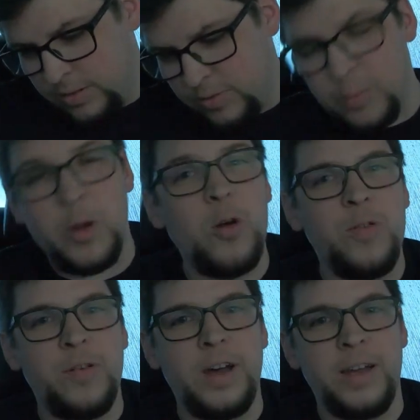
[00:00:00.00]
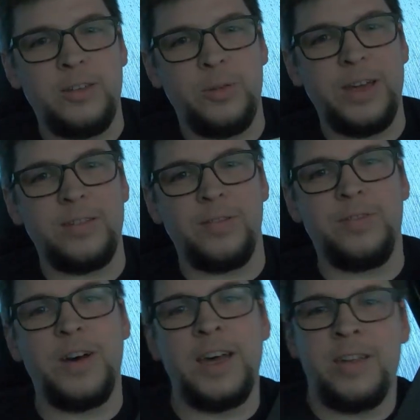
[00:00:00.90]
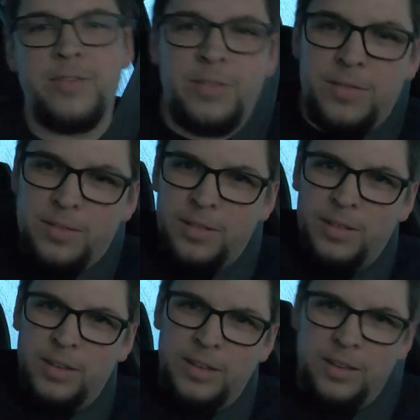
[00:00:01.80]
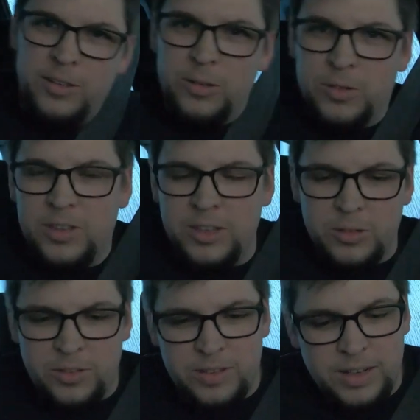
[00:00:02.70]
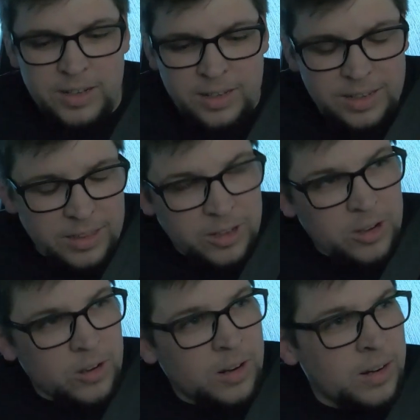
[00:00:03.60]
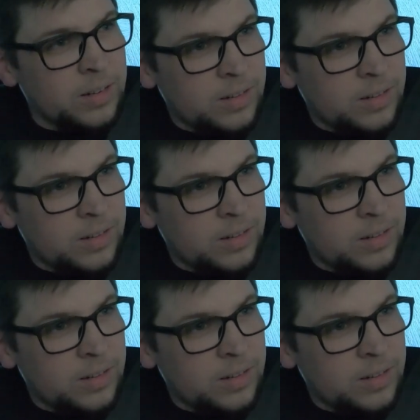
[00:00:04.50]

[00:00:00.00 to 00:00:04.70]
from 2005. So still sitting in the car.